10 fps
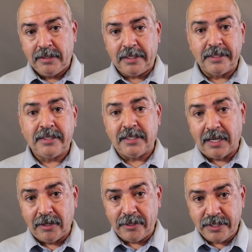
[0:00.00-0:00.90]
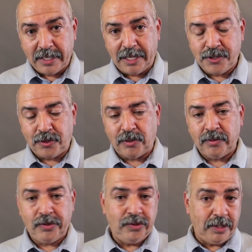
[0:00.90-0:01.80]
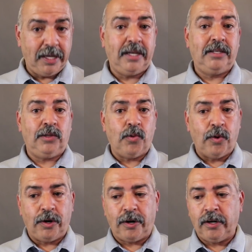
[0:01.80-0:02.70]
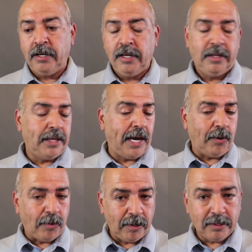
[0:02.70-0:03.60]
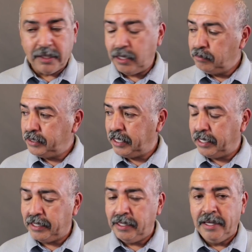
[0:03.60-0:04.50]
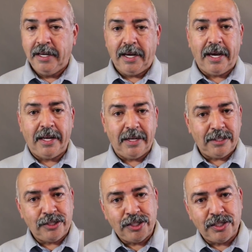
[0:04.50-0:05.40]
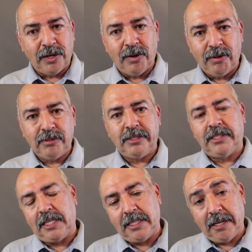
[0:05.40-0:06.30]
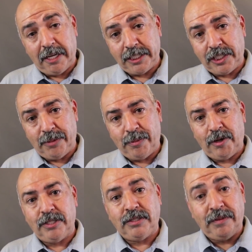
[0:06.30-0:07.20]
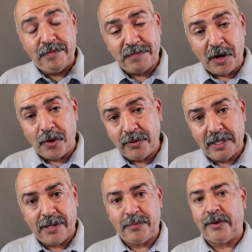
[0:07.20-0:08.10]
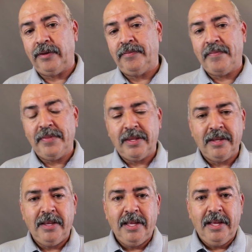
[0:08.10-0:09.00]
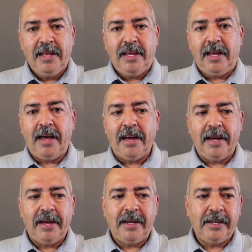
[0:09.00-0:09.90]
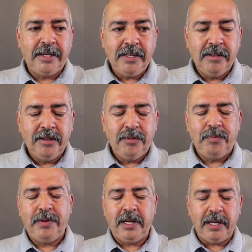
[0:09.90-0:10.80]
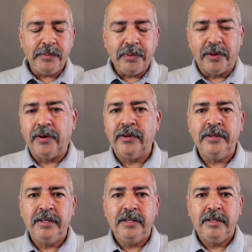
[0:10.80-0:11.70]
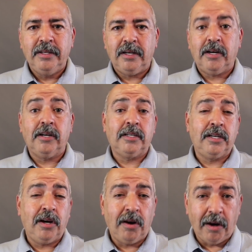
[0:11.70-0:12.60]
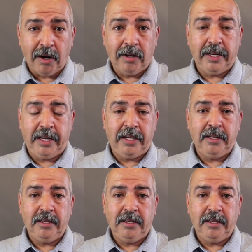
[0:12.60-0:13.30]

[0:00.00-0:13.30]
Seller Central. You get an order. That order comes in and it shows the customer's phone number. And people are calling